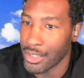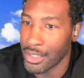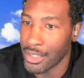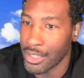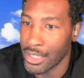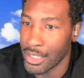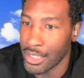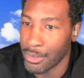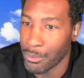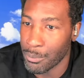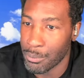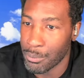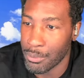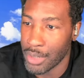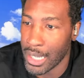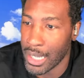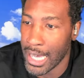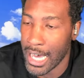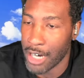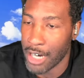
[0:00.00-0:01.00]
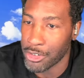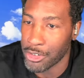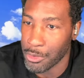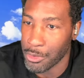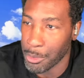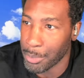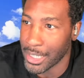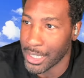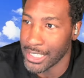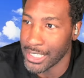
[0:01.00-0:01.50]
and how to
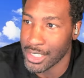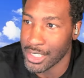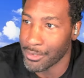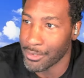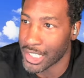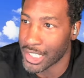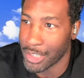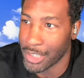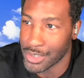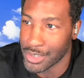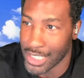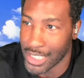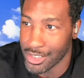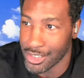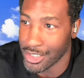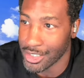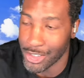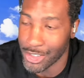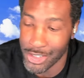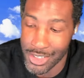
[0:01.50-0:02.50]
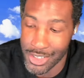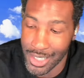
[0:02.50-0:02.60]
replace everything with skeleton loaders,